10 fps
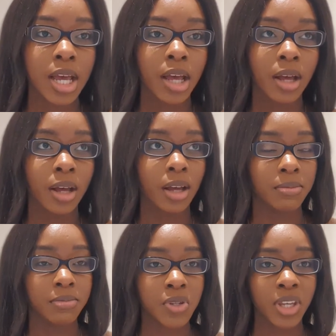
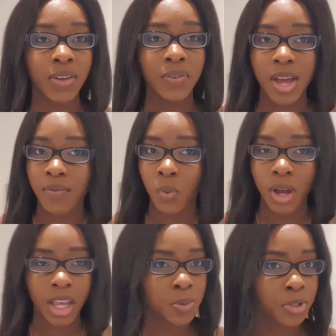So if you have a work
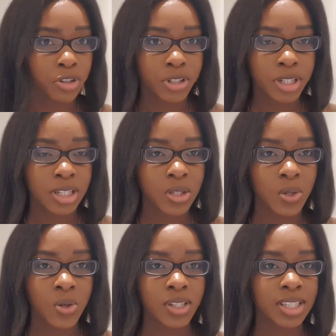experience
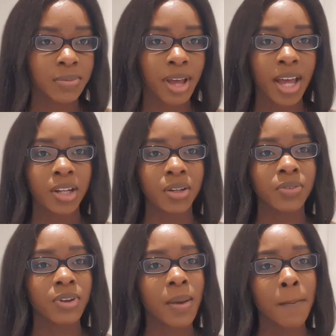or some kind of
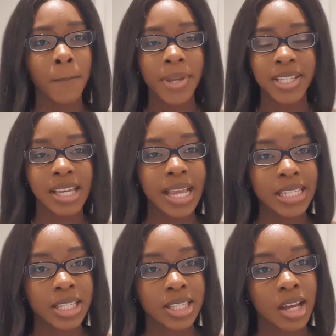mitigating
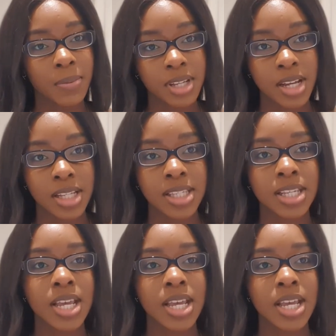circumstance,